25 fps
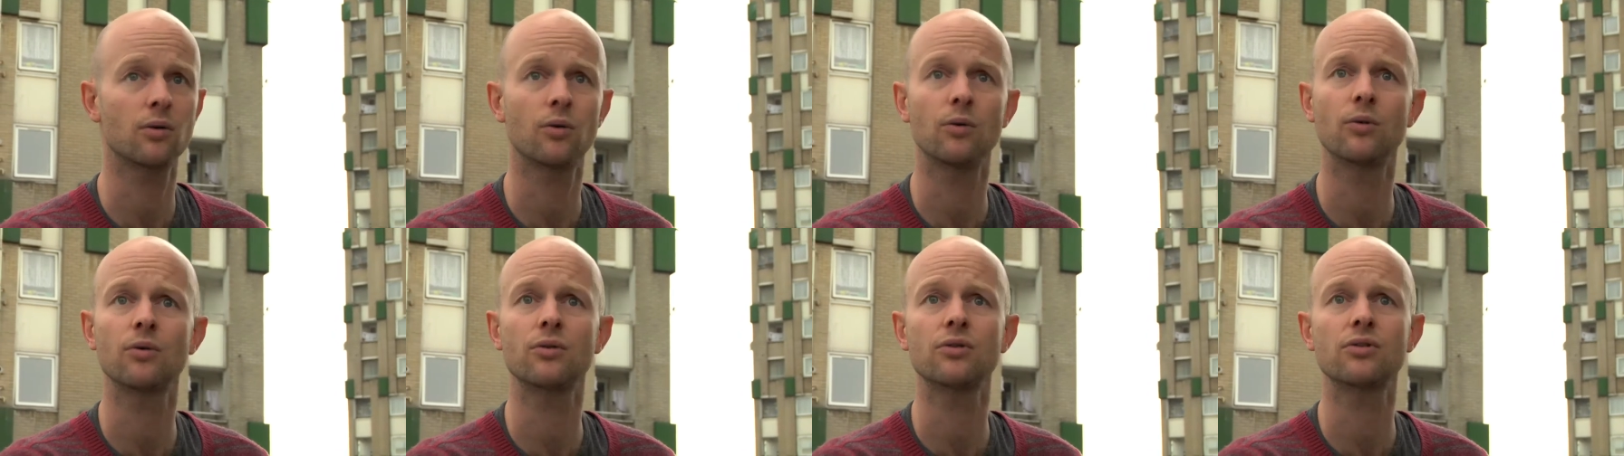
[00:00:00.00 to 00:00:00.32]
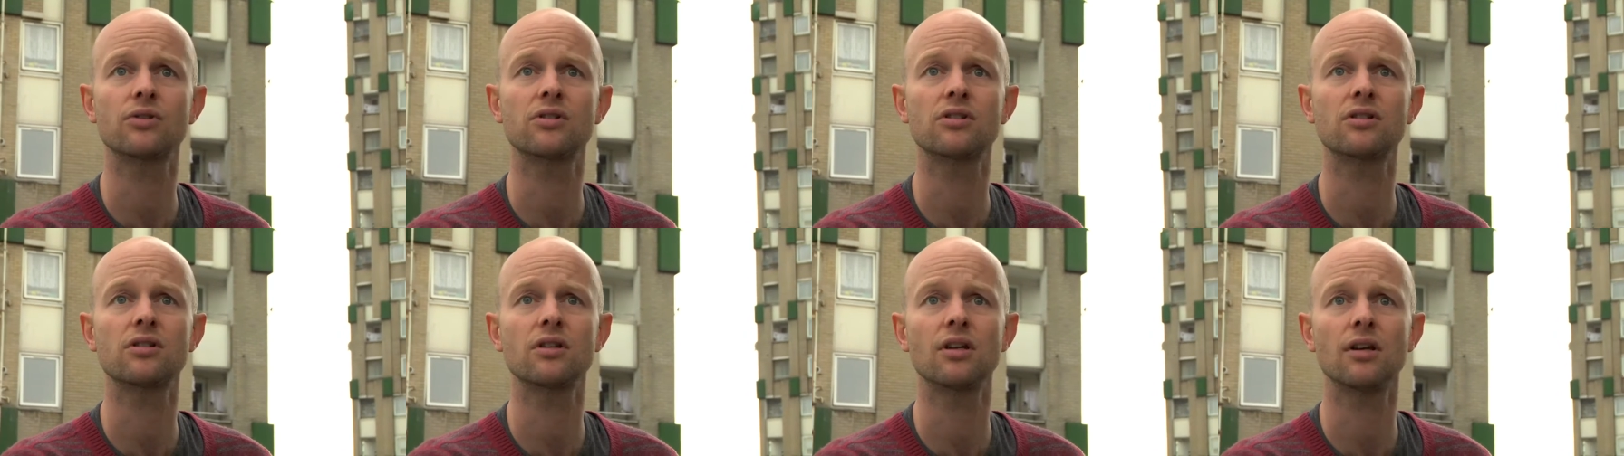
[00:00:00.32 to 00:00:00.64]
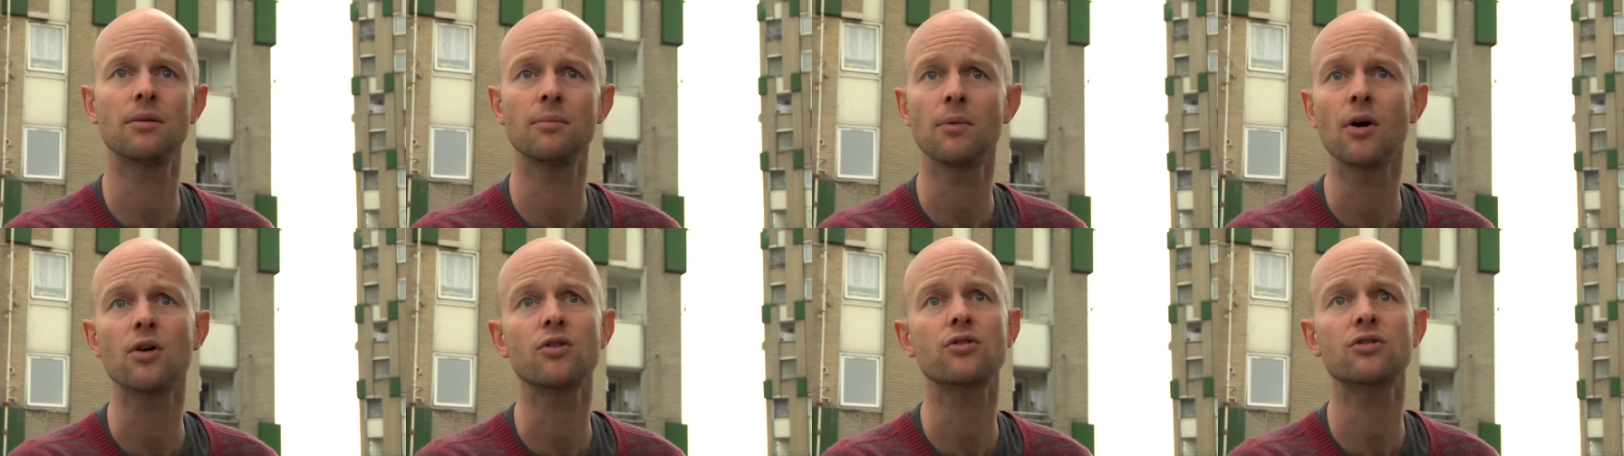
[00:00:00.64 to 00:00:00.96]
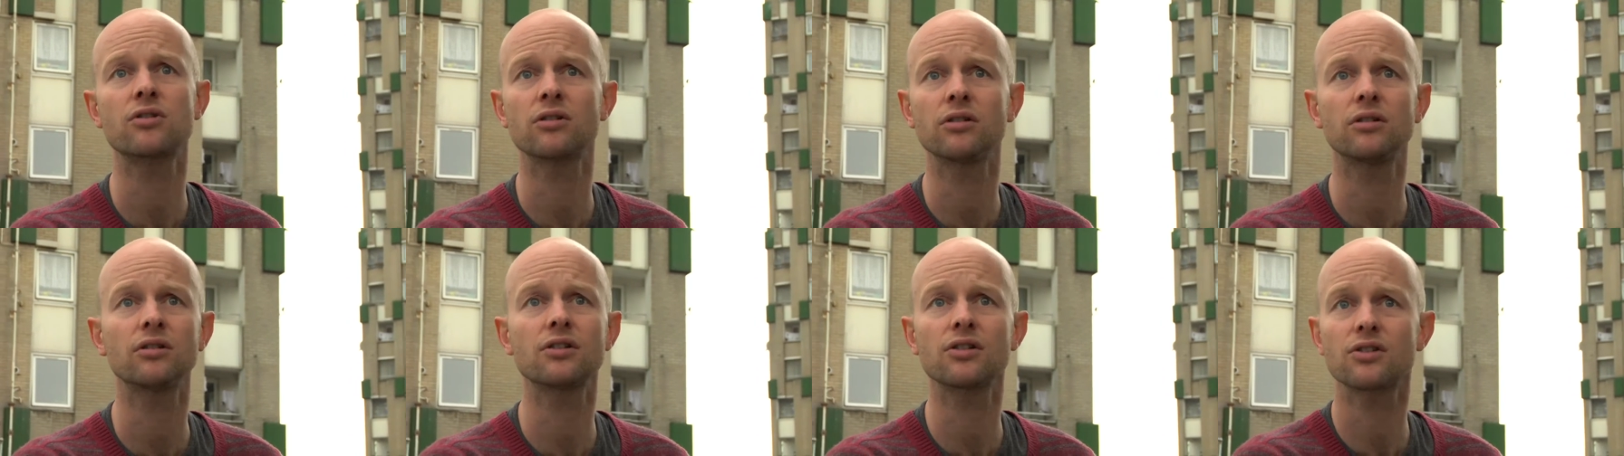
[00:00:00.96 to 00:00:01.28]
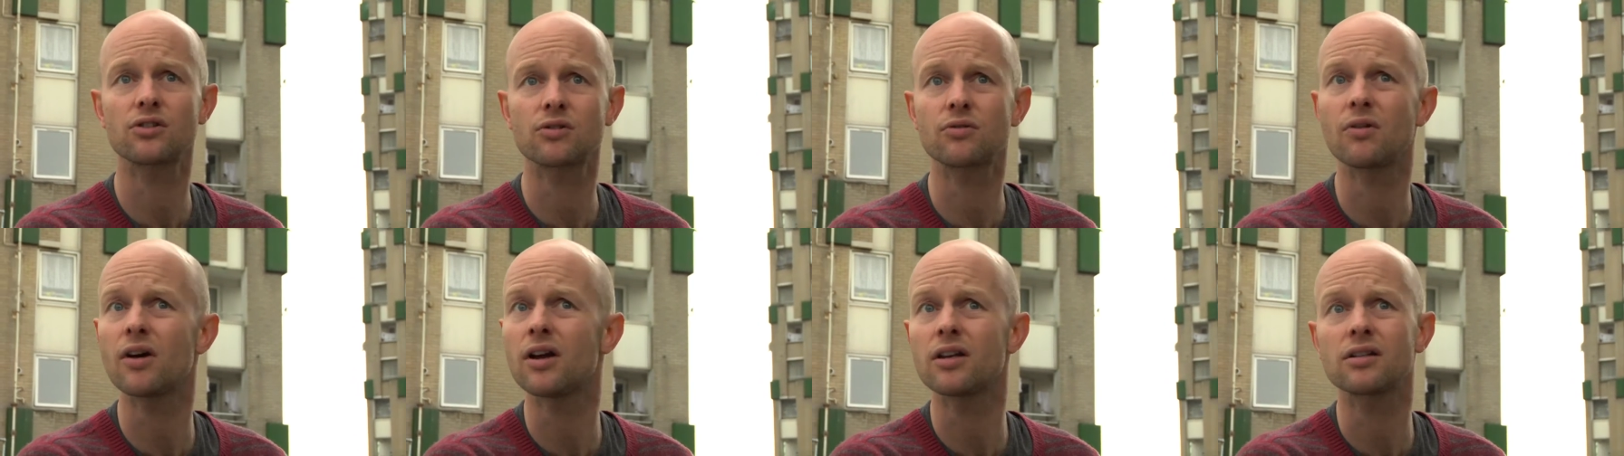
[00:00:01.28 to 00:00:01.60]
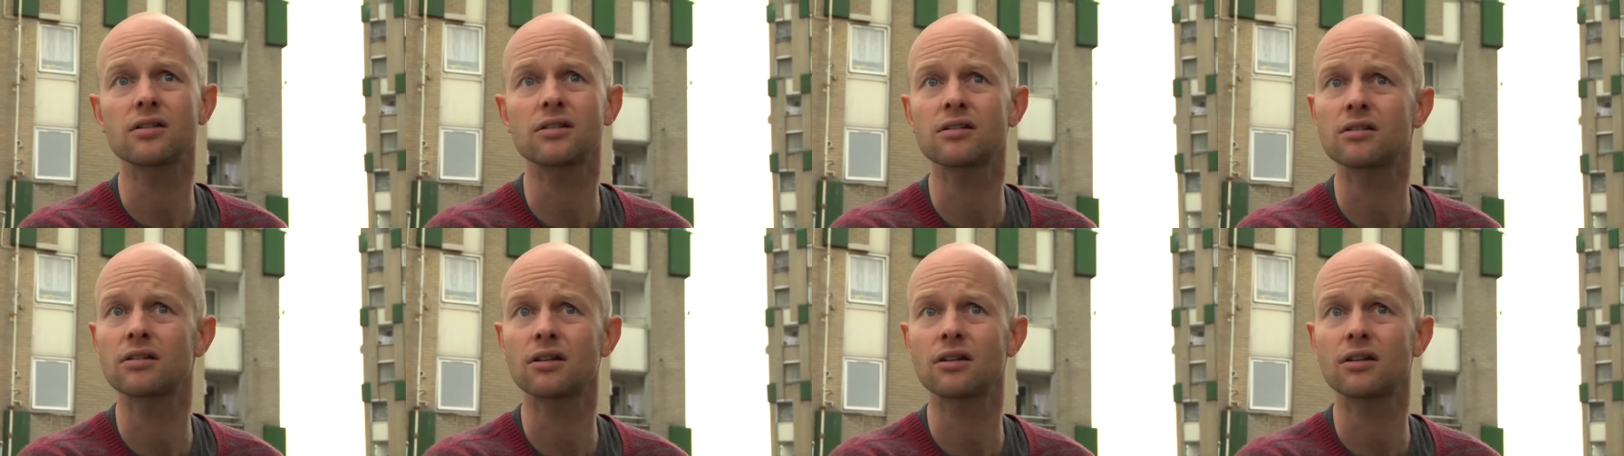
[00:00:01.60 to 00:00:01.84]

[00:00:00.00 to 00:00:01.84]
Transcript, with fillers: cause emotional distress.